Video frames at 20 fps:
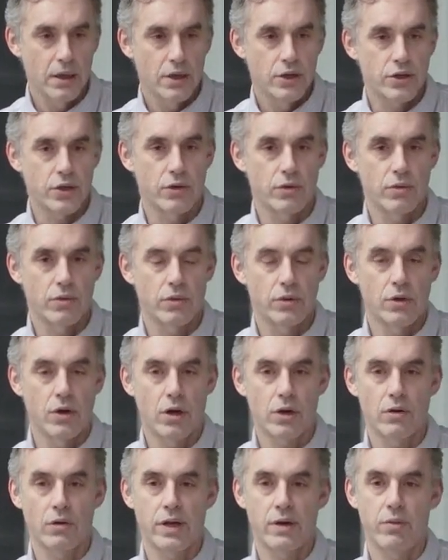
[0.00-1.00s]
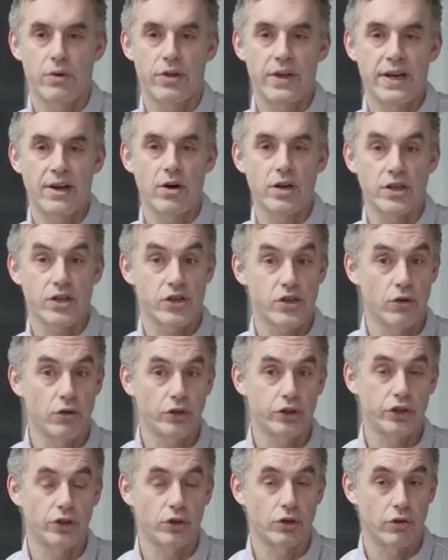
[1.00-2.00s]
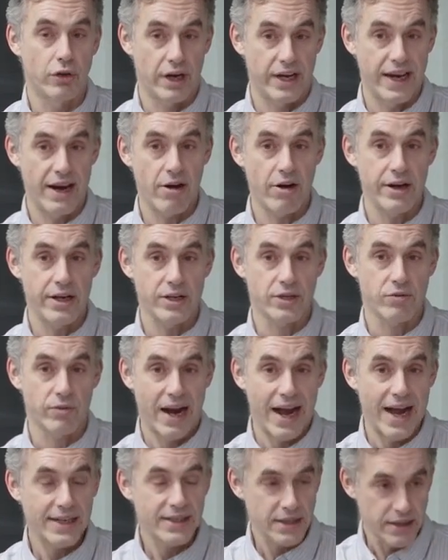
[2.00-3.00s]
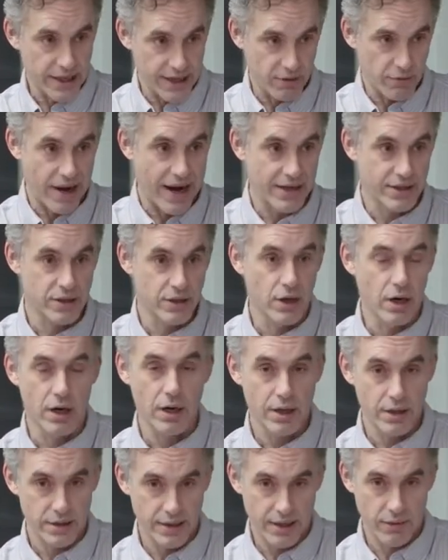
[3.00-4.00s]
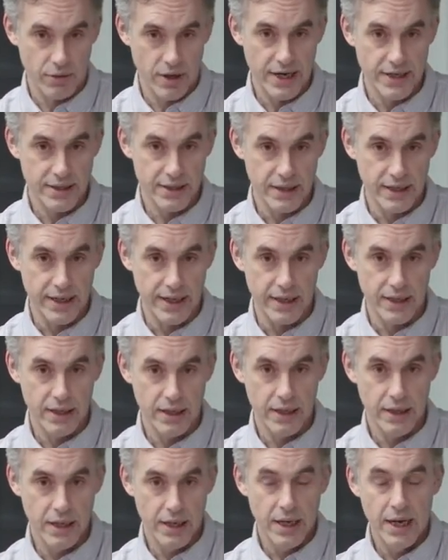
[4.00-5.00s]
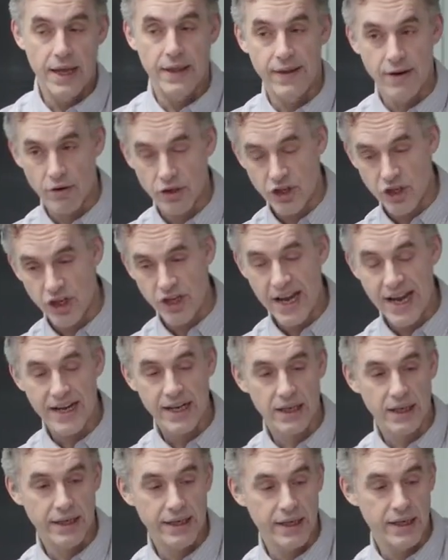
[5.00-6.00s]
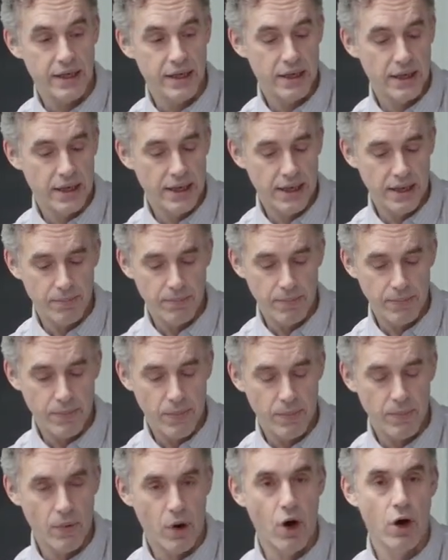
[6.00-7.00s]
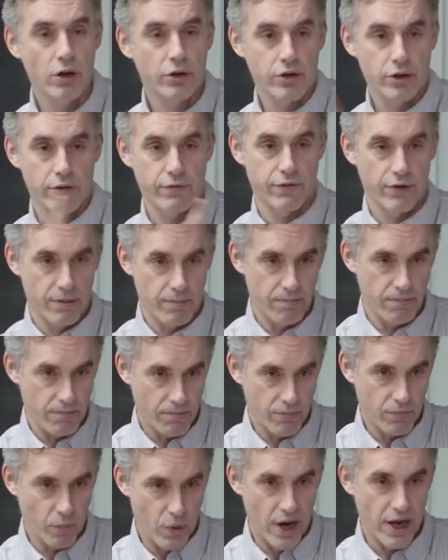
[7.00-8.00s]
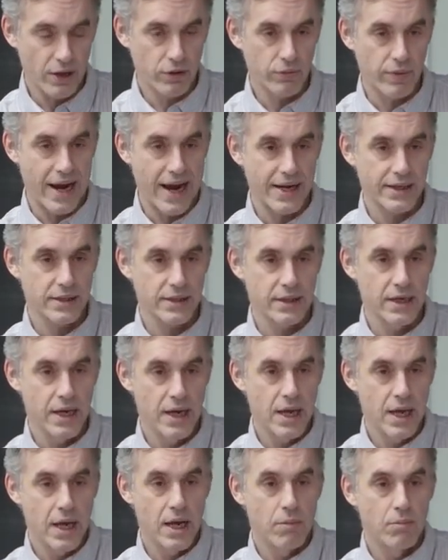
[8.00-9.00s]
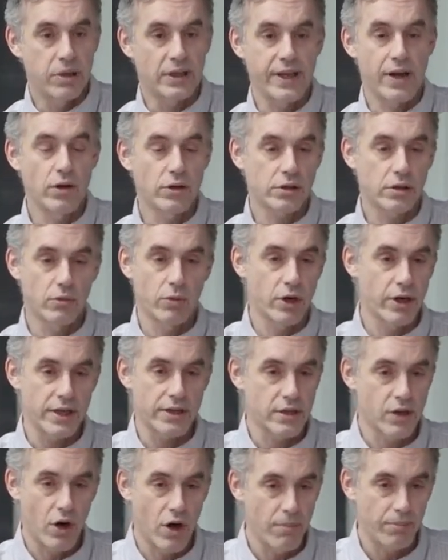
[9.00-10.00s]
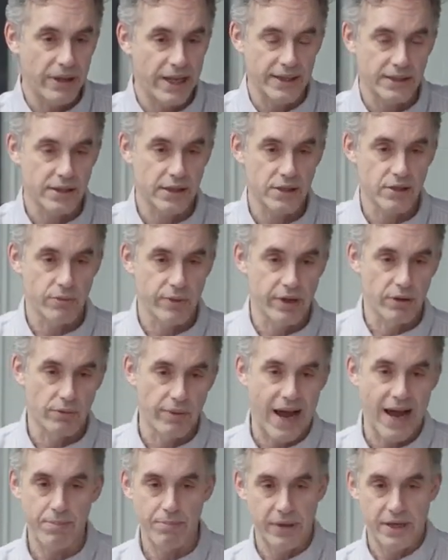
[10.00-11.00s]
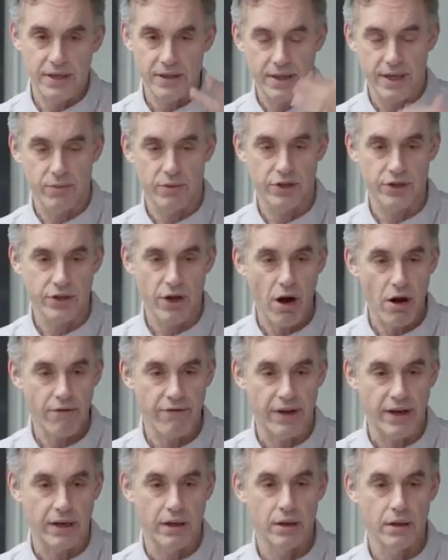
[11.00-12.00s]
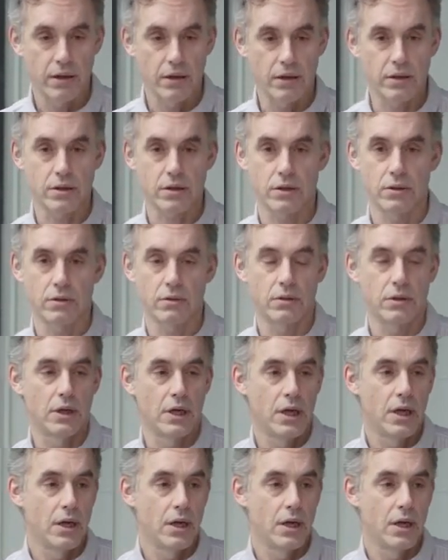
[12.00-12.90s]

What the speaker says: So not only were they not social, gregarious rats like rats are, because they were isolated, they were genetically altered from wild rats, but they also weren't as complex as a real rat because they were starving. And so,